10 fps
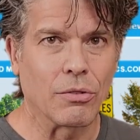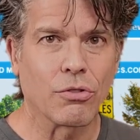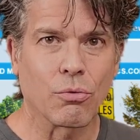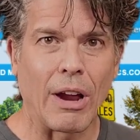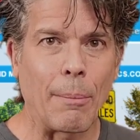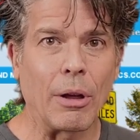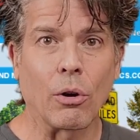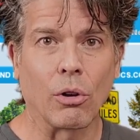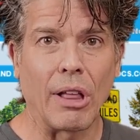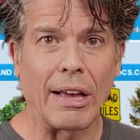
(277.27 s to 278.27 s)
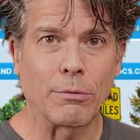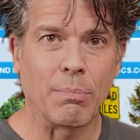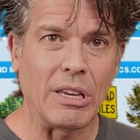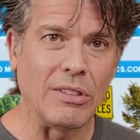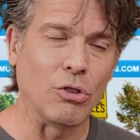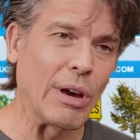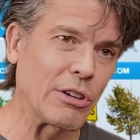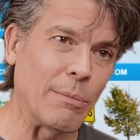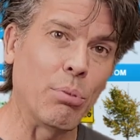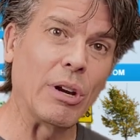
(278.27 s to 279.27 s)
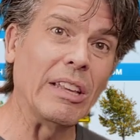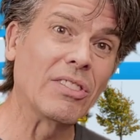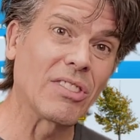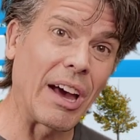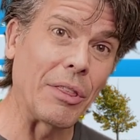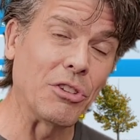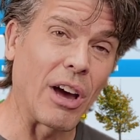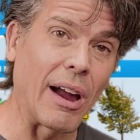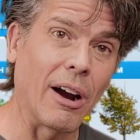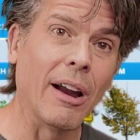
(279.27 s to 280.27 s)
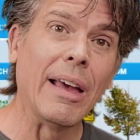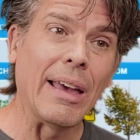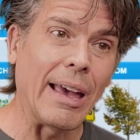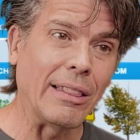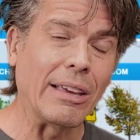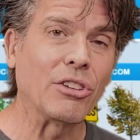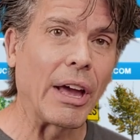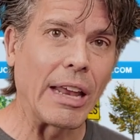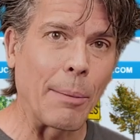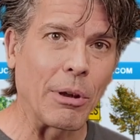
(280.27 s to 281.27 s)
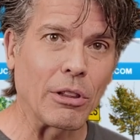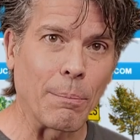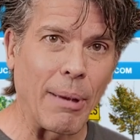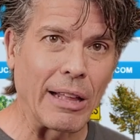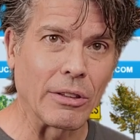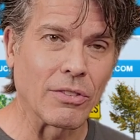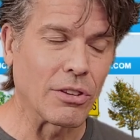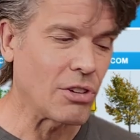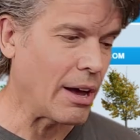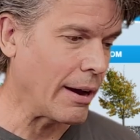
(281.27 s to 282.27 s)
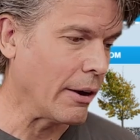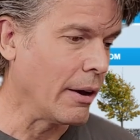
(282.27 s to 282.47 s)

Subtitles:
They're ceramic or glass beads you actually put inside the tire, and they dynamically balance the tire.